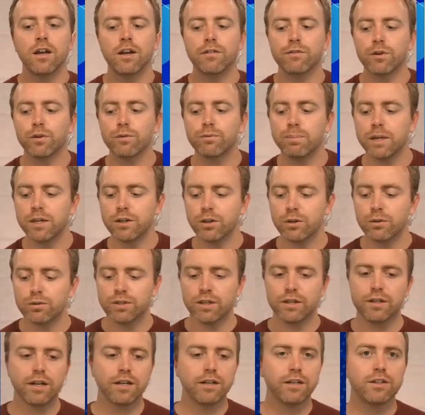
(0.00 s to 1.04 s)
If you've been
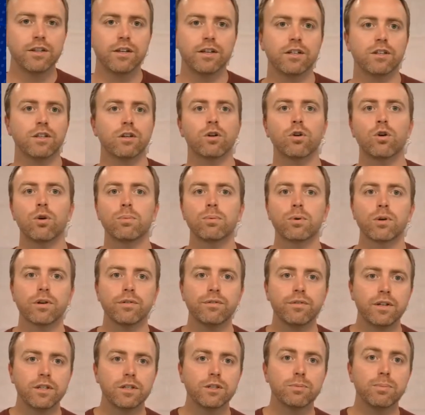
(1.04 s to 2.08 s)
using anything in the corporate
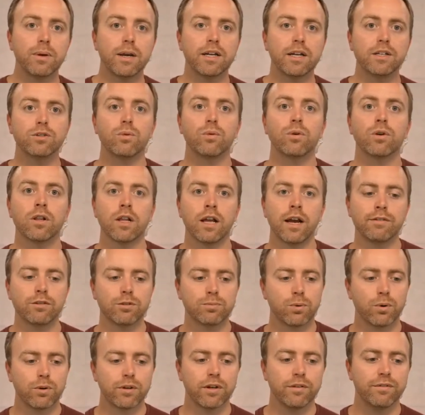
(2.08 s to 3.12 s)
event space or live
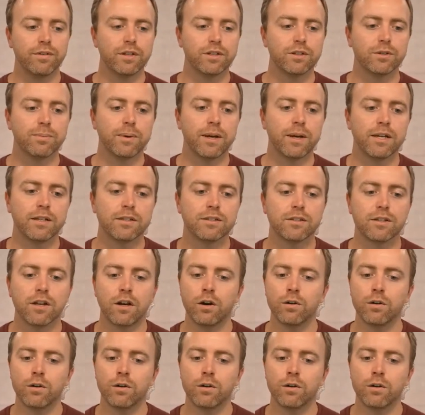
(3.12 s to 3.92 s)
sporting event space